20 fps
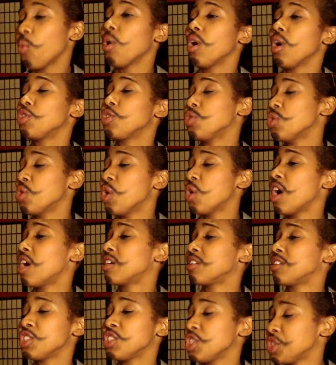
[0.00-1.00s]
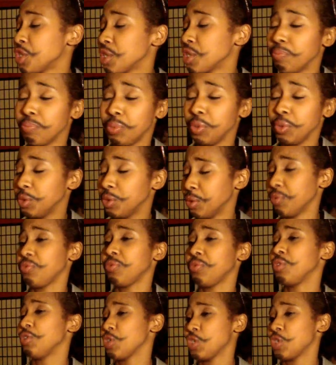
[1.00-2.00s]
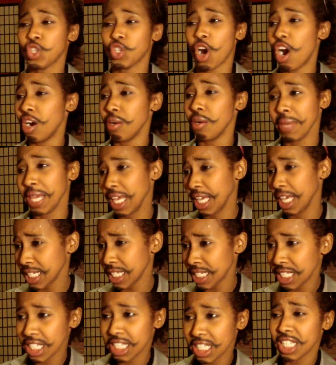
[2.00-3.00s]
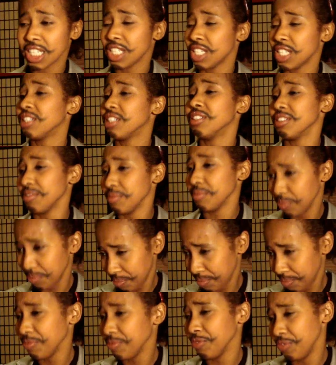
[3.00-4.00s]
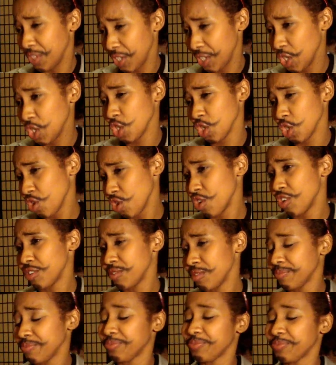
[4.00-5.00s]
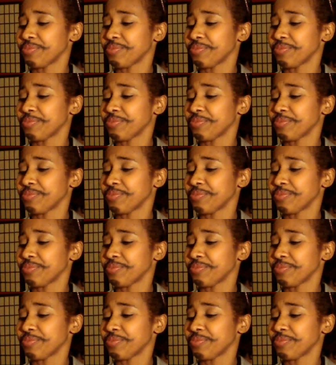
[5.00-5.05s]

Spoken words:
Well, you are such a beautiful, charming virgin girl.